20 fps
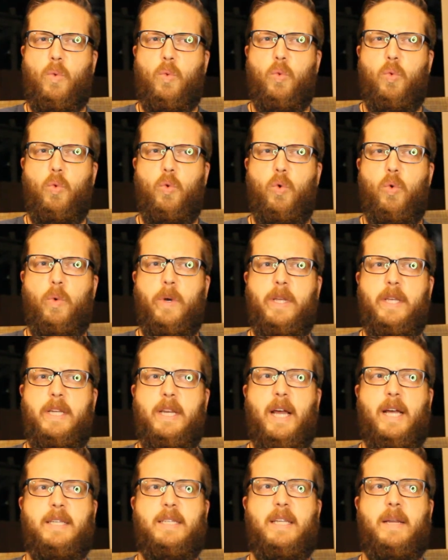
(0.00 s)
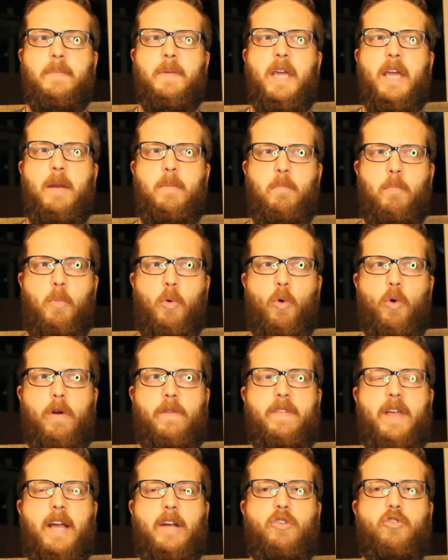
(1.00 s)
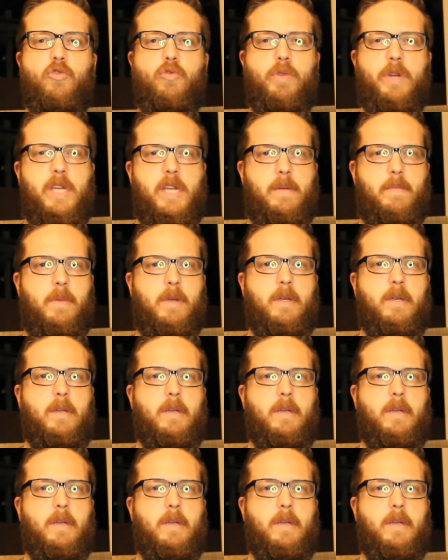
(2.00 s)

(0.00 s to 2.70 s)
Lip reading: Ooh, really nice. And I'm getting more of that cream.